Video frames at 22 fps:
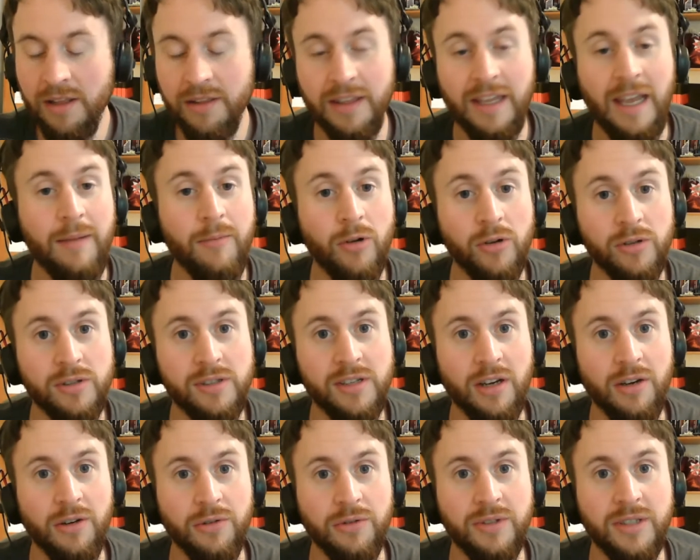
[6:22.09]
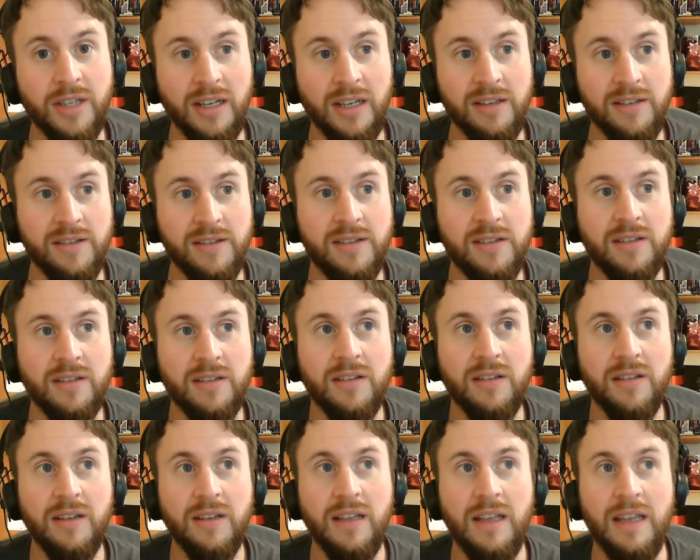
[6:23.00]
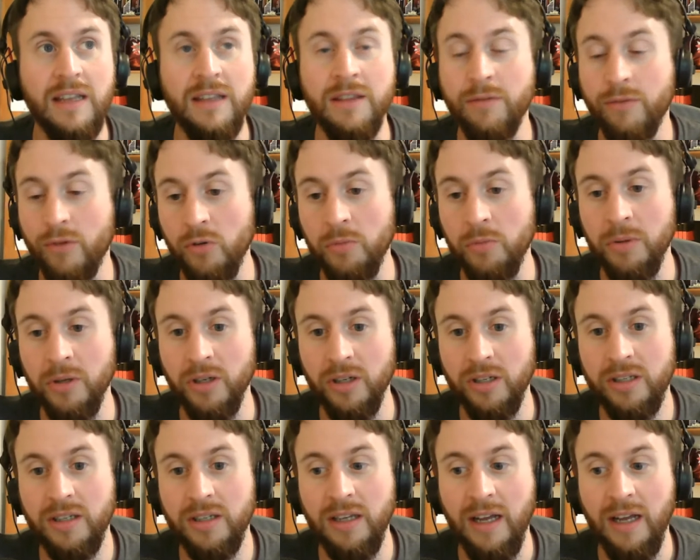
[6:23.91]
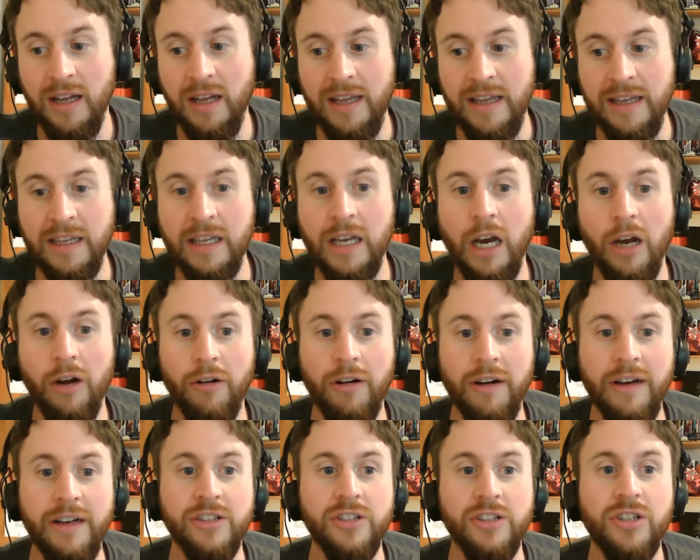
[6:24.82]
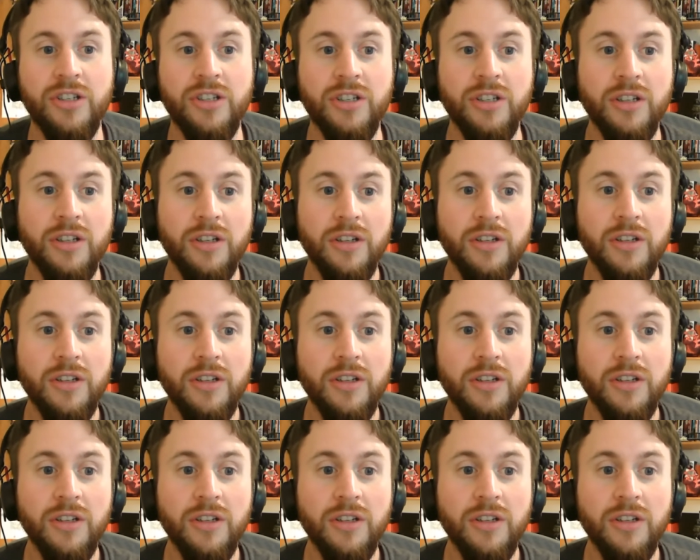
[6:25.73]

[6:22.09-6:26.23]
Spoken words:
The game also does, in the rulebook, encourage